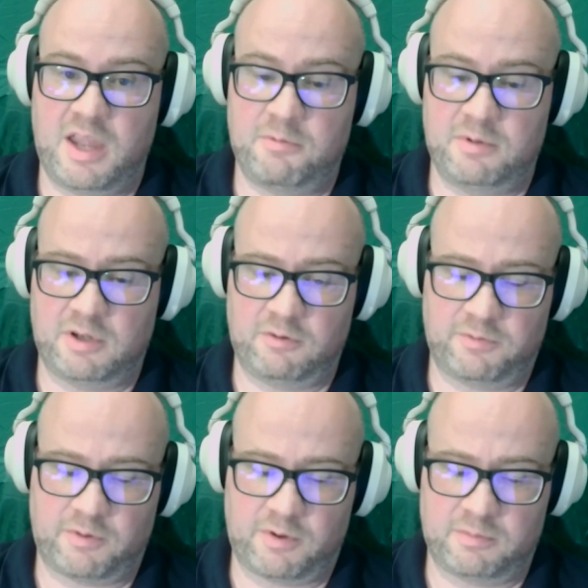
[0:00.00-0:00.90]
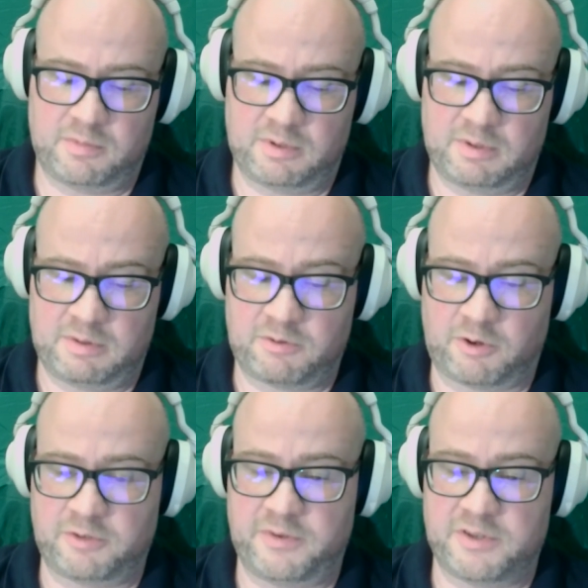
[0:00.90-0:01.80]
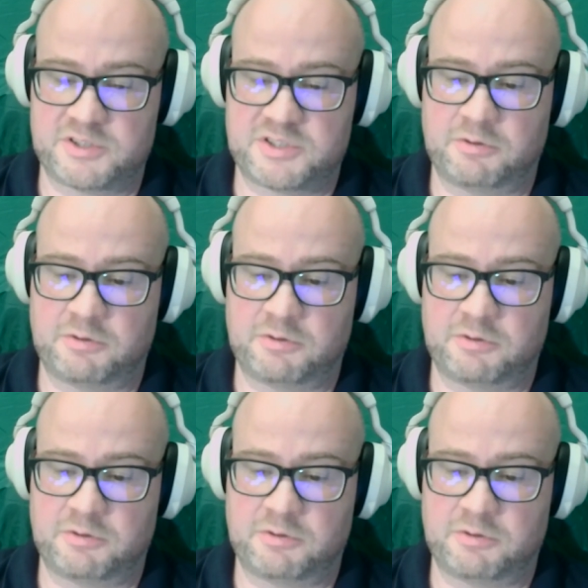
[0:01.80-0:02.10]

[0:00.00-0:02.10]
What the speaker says: and we'll go from start to finish.